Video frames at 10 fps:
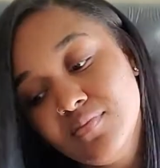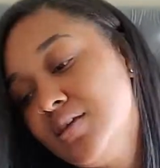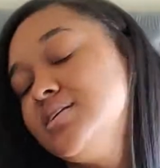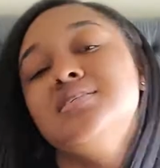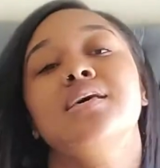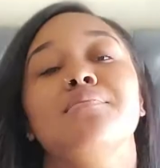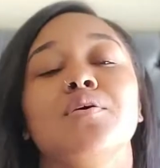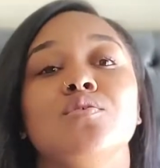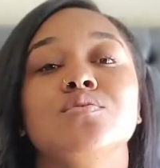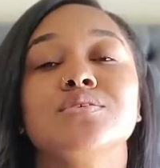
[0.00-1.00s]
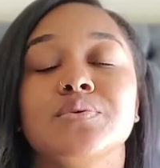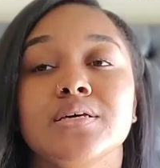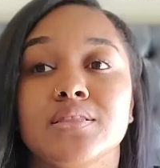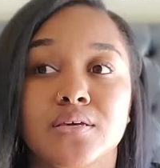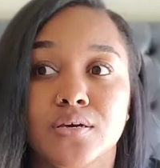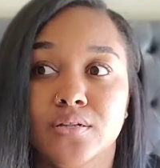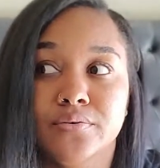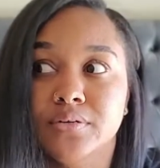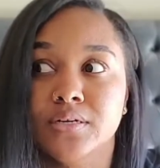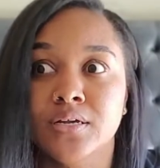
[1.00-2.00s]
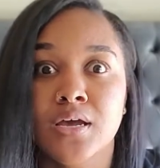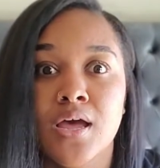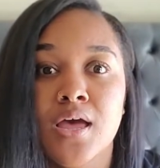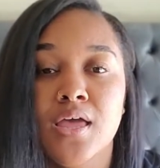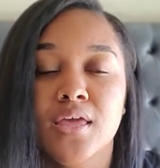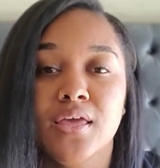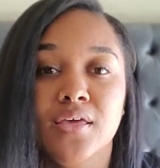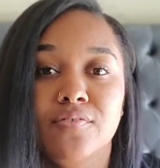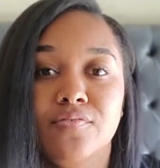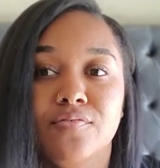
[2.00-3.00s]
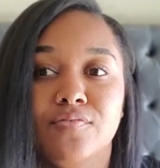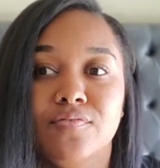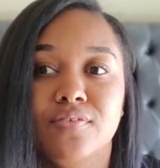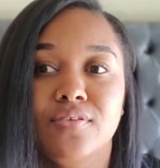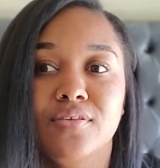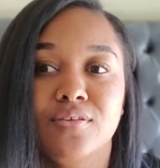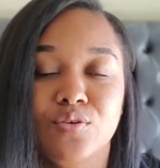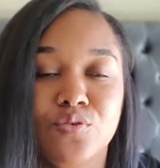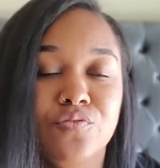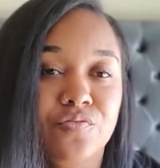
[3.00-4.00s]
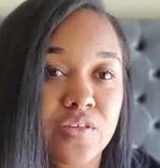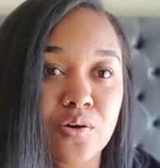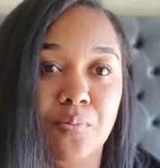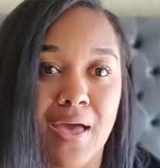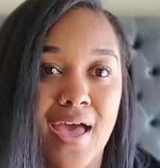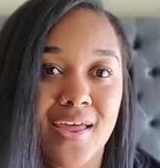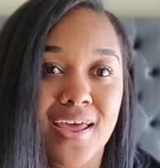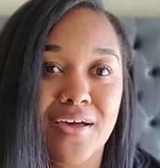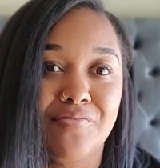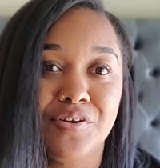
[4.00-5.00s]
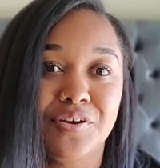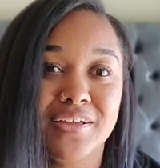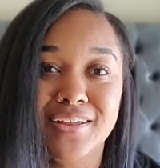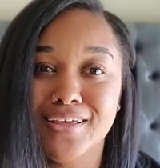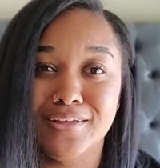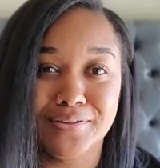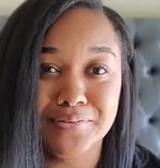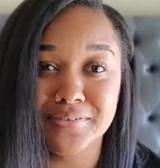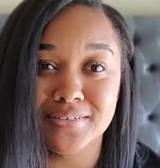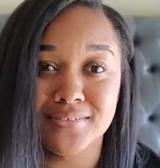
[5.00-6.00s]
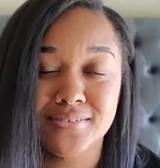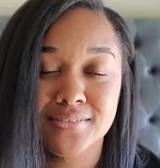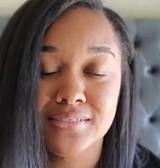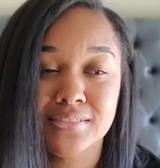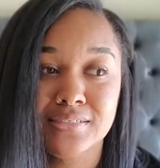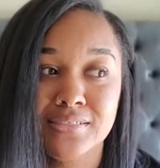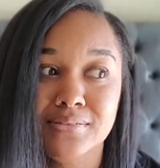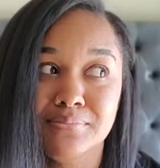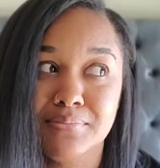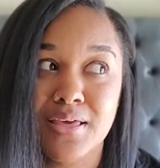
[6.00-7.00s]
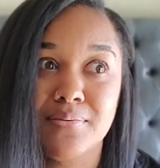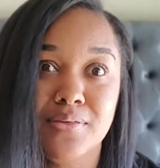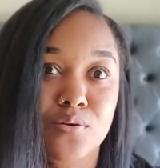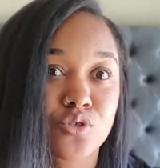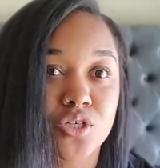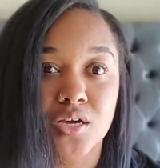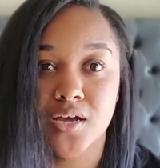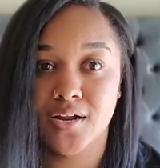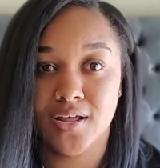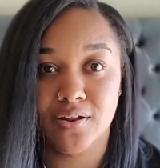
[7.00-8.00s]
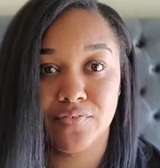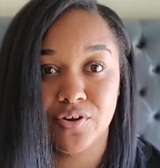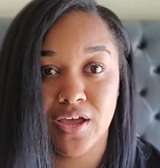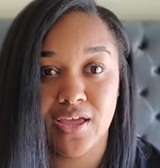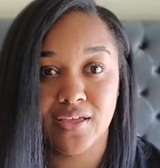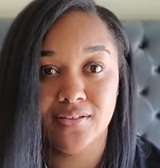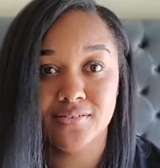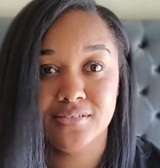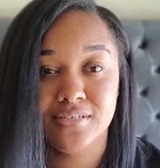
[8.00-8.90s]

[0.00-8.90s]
Same goes with gluten. If you feel bad after eating gluten, maybe you should cut it out of your diet.